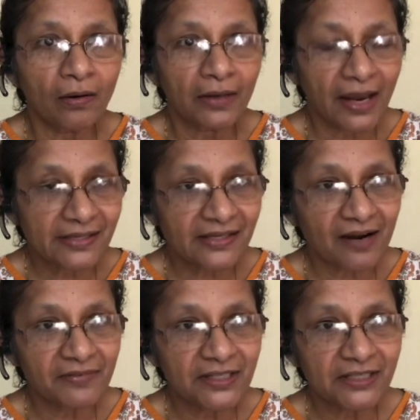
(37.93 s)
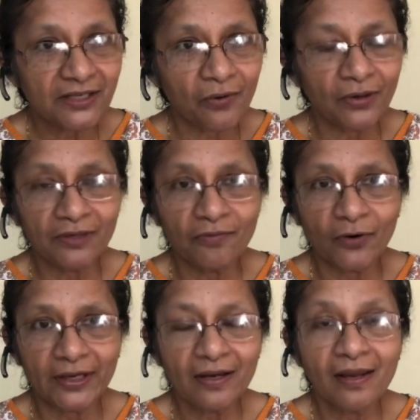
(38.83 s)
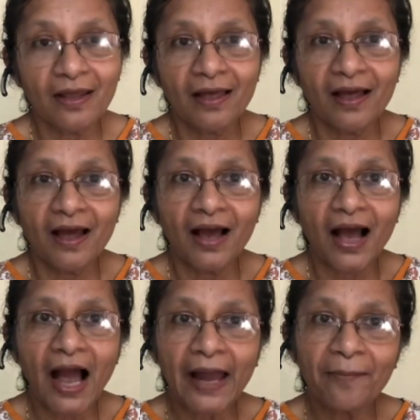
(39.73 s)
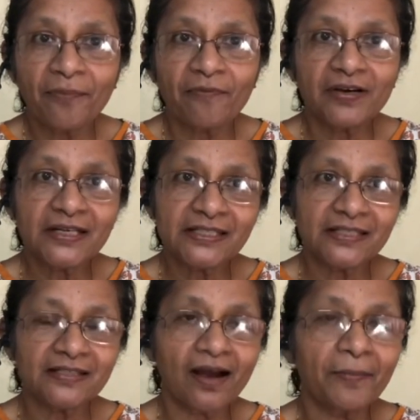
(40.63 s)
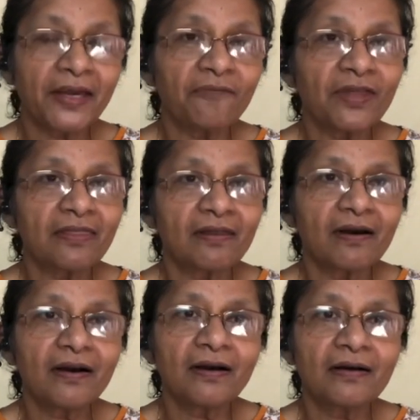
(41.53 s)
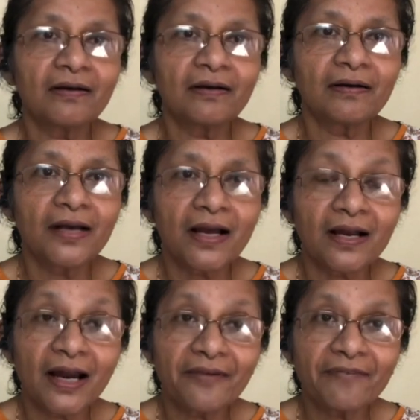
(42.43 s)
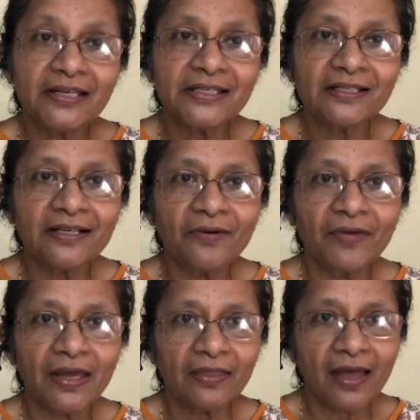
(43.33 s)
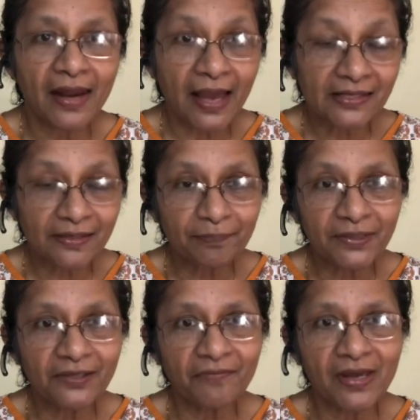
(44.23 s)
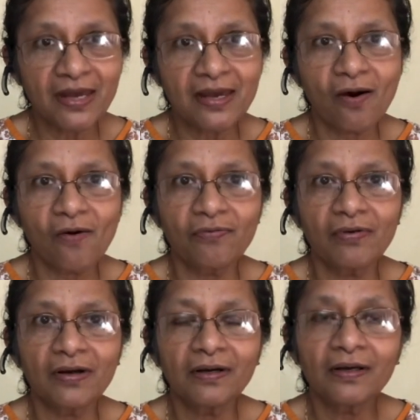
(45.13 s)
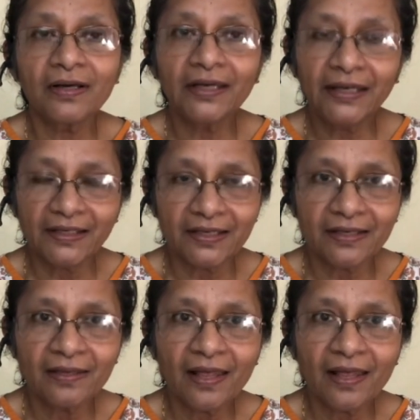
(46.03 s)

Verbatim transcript: extra virgin olive oil. I am first coming with a conventional way, an accepted way of uh, eating